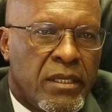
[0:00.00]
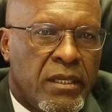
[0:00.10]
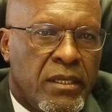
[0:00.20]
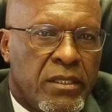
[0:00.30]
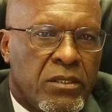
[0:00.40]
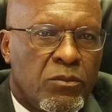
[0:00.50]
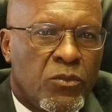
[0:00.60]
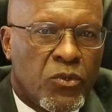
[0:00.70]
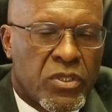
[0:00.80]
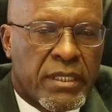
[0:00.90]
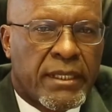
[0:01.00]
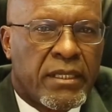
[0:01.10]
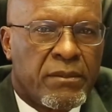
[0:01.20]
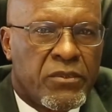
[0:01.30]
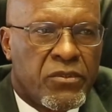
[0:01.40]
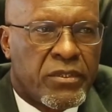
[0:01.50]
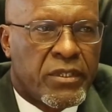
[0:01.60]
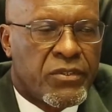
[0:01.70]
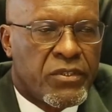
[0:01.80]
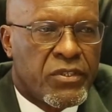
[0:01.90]
a little more time to
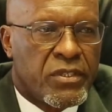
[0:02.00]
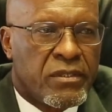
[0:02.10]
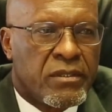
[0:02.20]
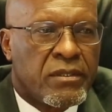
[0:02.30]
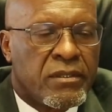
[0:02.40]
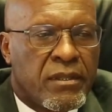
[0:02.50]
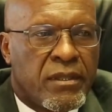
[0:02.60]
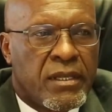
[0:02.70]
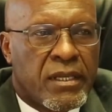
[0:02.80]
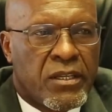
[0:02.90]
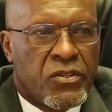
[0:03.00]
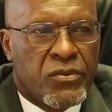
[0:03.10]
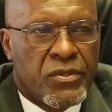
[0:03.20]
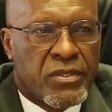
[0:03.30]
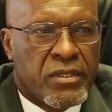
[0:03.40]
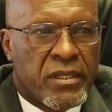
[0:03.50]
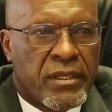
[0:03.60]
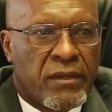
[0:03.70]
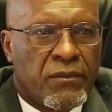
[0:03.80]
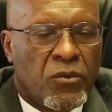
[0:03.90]
transition than countries that
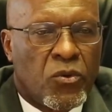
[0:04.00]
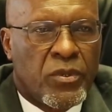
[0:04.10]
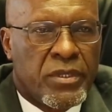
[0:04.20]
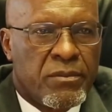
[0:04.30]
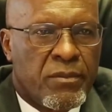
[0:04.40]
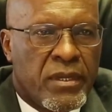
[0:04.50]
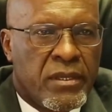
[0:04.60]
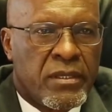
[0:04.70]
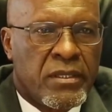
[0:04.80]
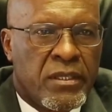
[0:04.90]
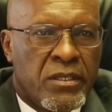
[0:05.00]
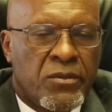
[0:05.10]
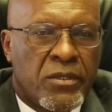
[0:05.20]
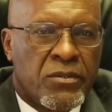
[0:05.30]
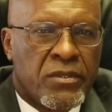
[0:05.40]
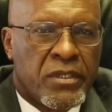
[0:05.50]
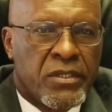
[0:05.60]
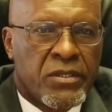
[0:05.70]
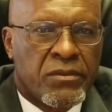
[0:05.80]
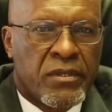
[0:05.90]
have already made an inroad
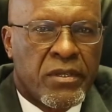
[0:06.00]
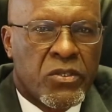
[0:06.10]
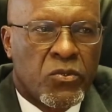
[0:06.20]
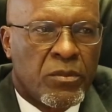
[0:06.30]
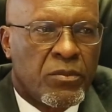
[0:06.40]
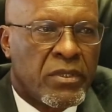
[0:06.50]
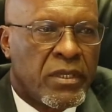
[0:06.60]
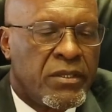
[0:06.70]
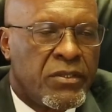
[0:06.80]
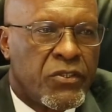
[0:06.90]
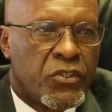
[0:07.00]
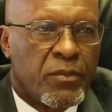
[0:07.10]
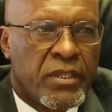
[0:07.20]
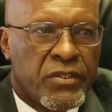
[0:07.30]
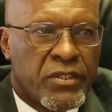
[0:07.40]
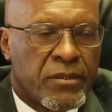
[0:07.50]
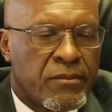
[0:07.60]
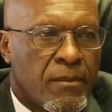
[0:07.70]
into the renewable energy space.